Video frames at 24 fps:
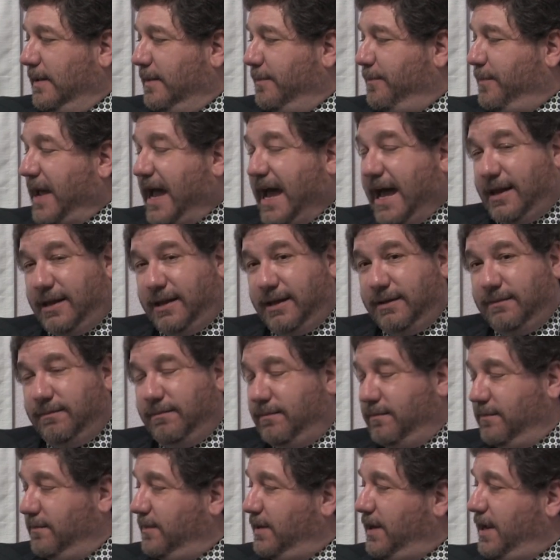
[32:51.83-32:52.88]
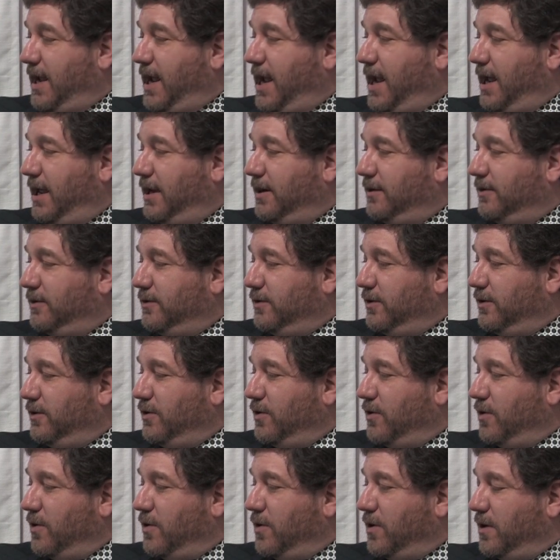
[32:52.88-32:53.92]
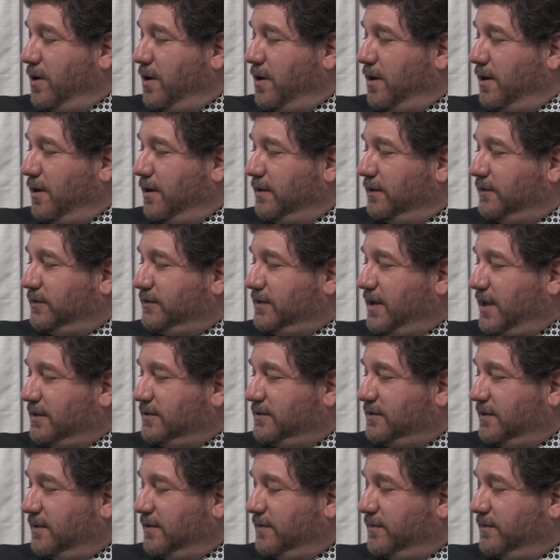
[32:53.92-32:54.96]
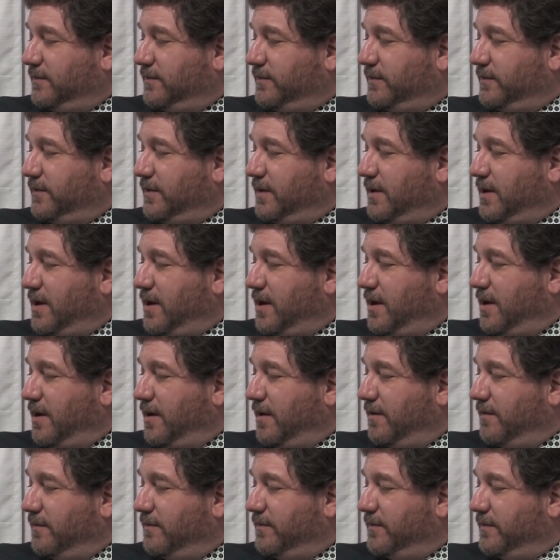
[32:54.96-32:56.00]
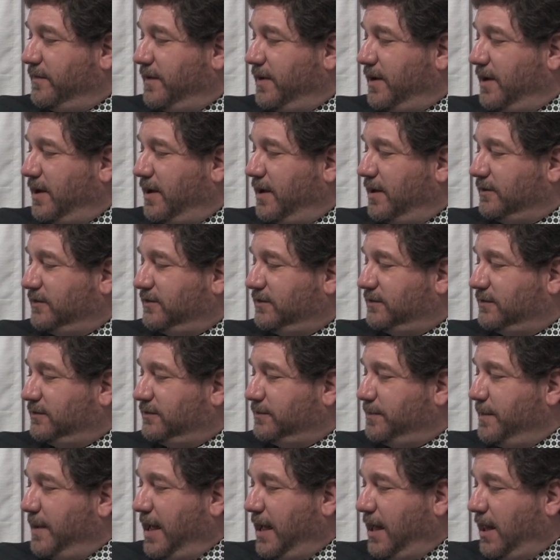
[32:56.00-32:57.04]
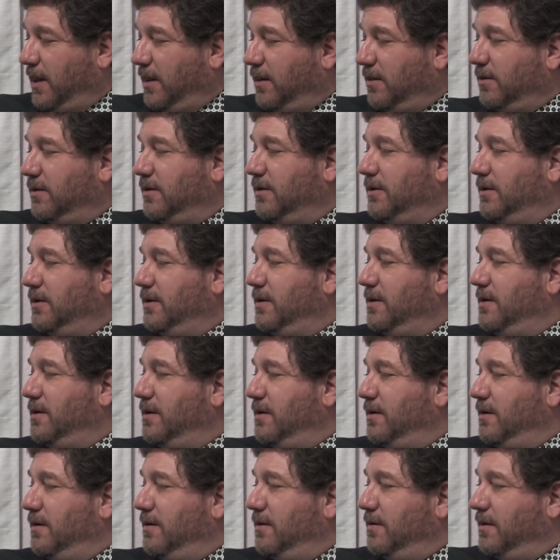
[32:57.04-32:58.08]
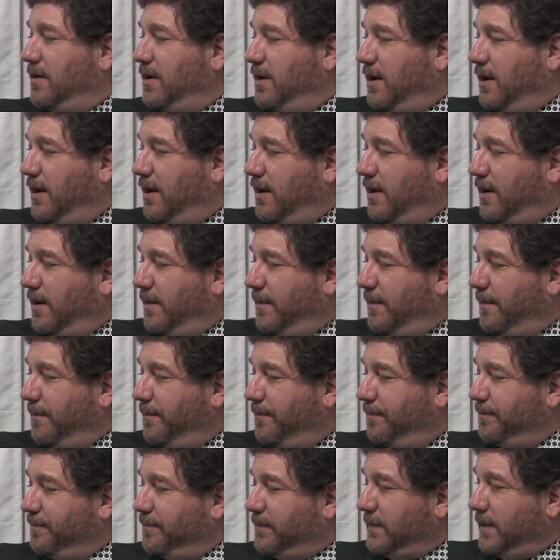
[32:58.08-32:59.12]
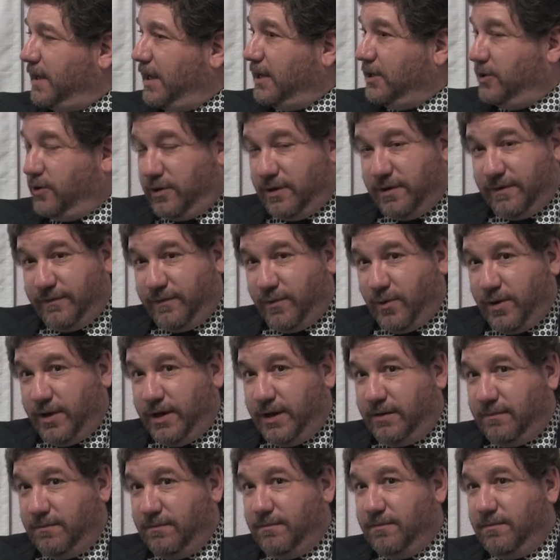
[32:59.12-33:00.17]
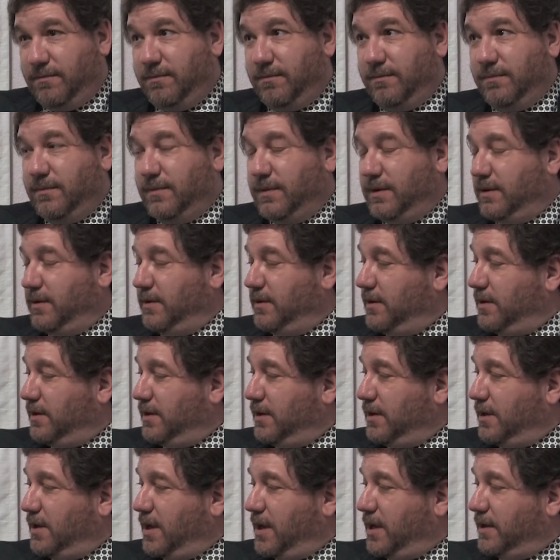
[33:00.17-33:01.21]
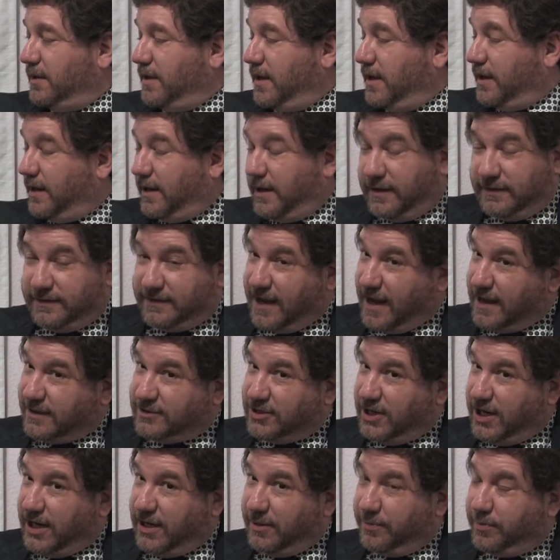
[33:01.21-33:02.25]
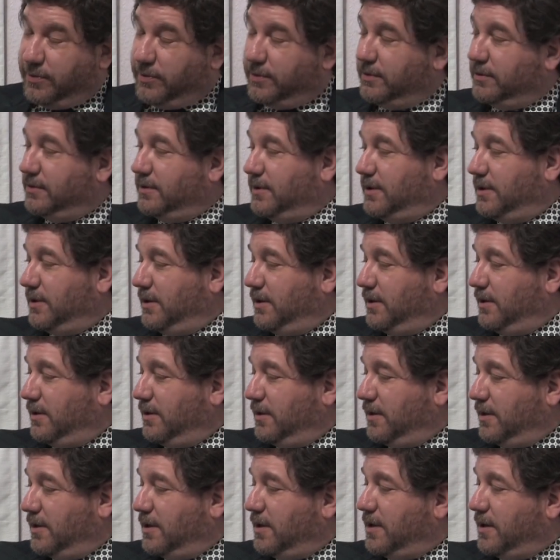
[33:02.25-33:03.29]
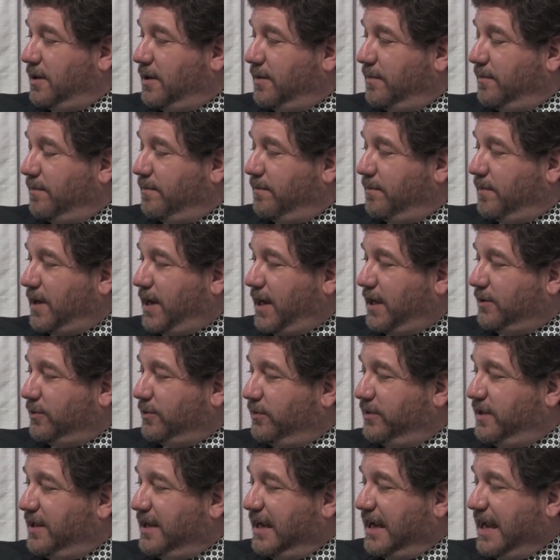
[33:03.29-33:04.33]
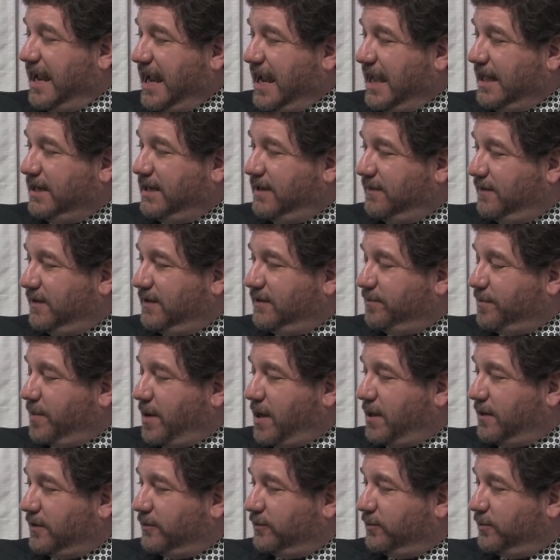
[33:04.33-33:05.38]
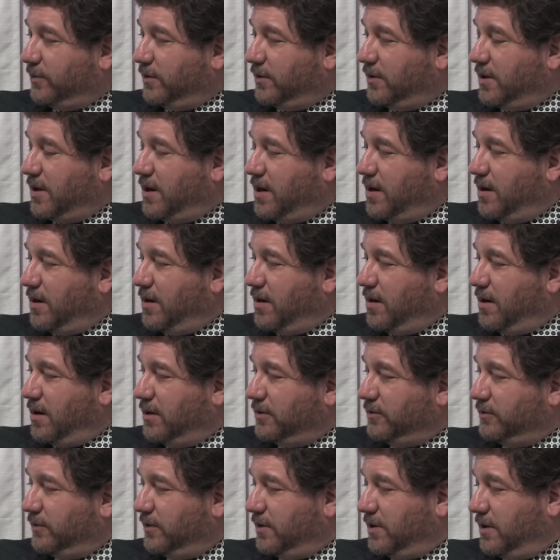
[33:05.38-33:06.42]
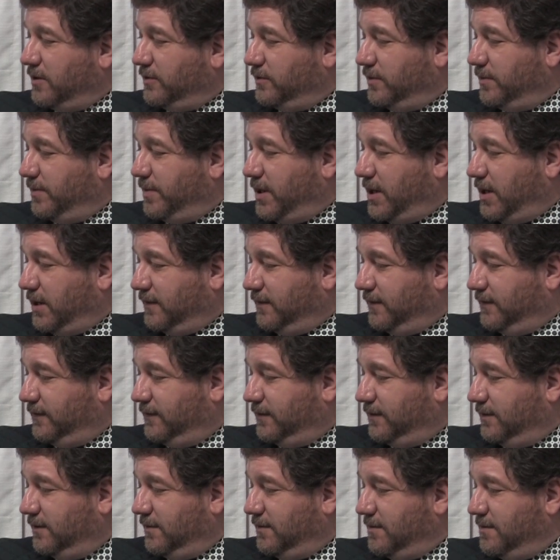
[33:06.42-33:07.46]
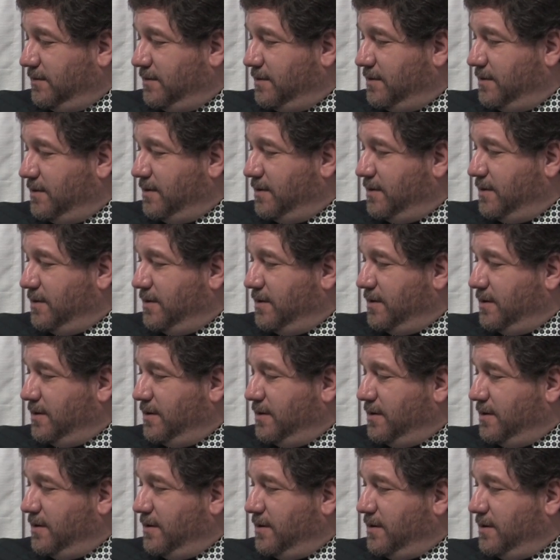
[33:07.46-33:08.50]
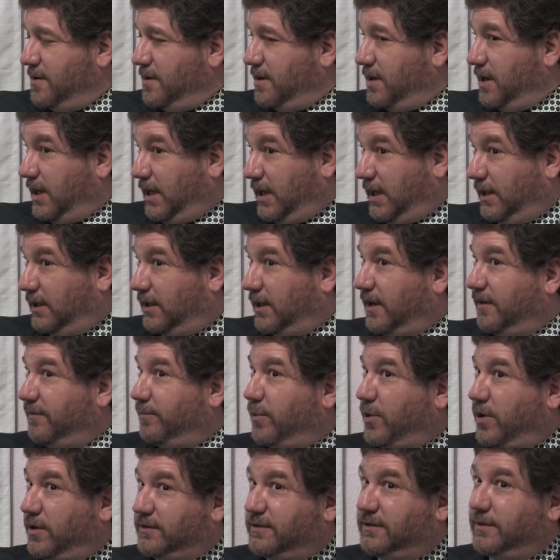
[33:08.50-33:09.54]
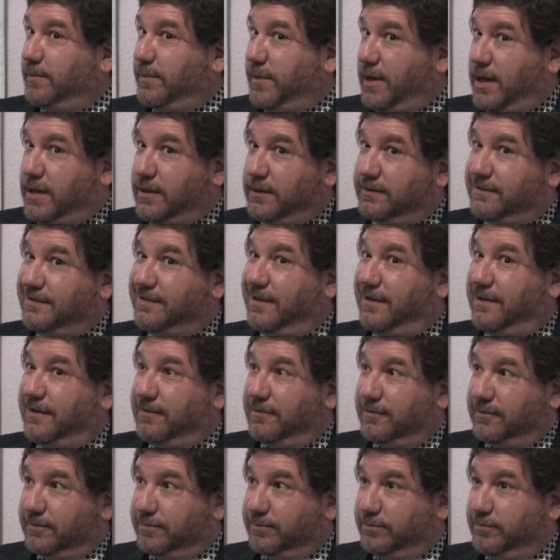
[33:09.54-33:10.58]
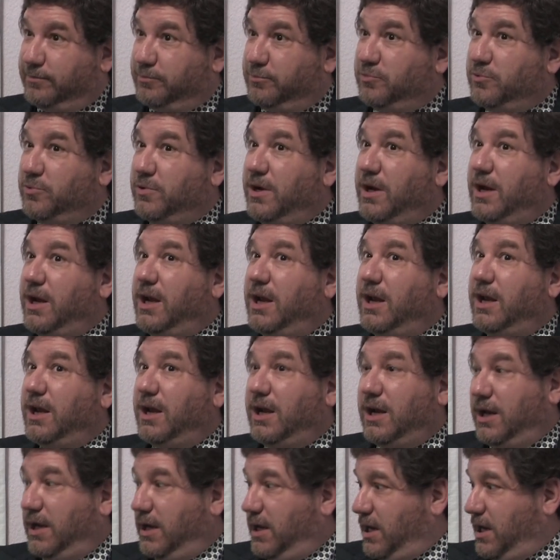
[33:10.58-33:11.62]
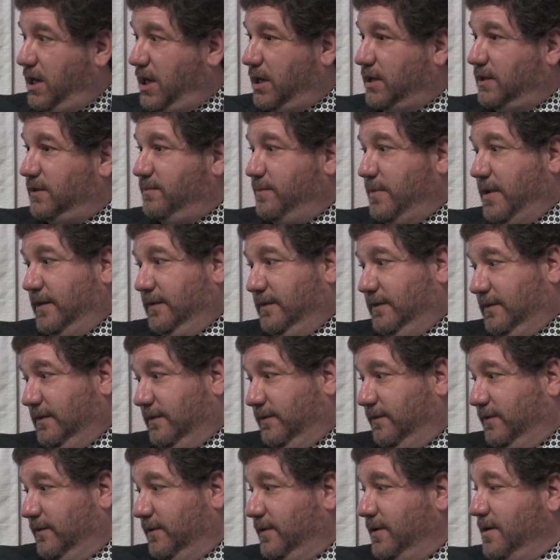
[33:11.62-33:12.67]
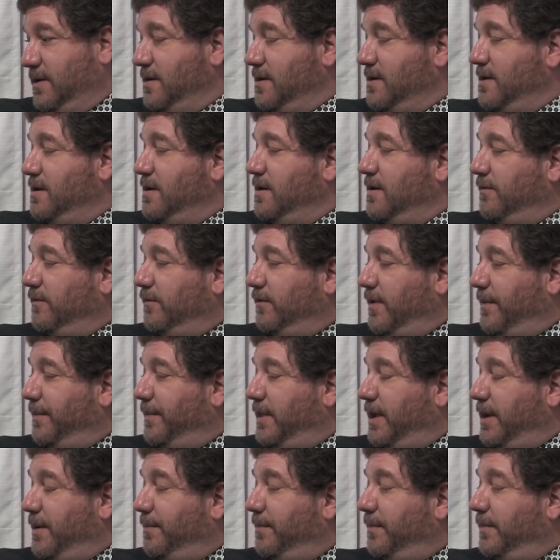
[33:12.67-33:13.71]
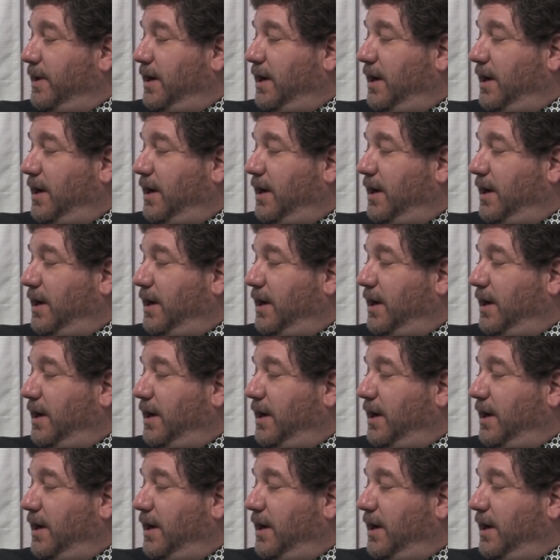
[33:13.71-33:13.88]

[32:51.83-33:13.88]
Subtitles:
palate and your sense of smell, and you can afford it, and it's not cheap. I think any of these bottles were under $100, and I've bought some bottles that are pretty expensive from them.